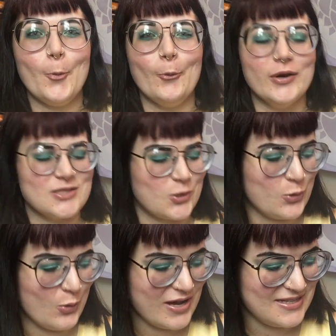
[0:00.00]
was
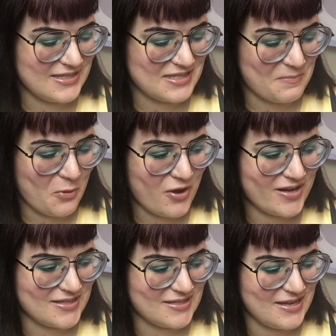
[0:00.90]
quite
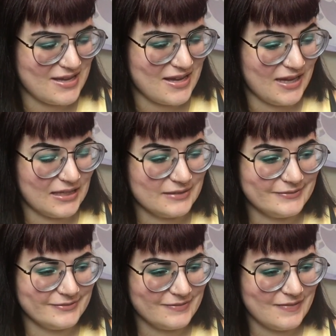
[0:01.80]
disappointed to see
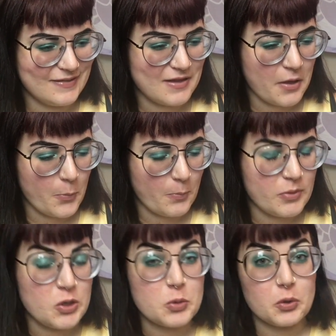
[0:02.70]

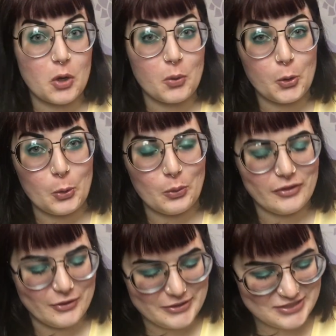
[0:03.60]
you know who on
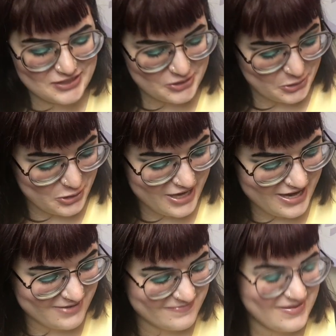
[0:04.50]
their Instagram.
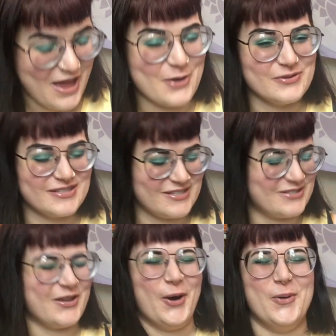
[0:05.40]
I was
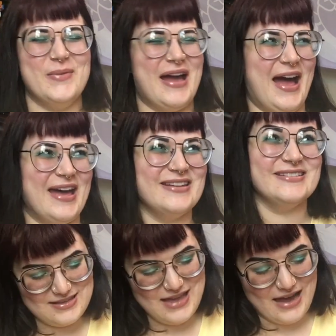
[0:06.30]
so mad.
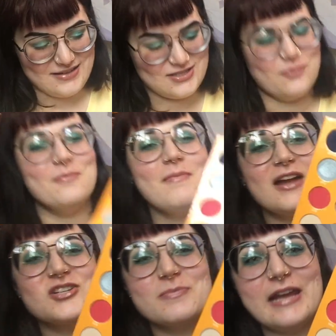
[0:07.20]
Yeah, so
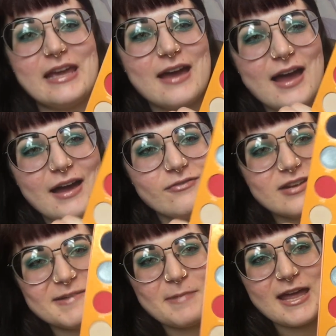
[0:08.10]
Magic Mini. I haven't
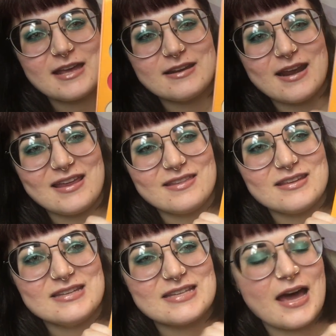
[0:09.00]
hit pan in any of
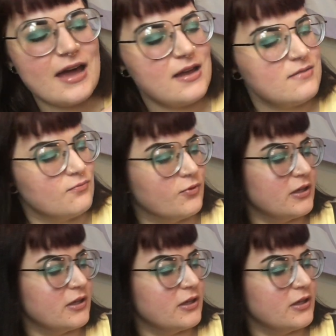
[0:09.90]
these. I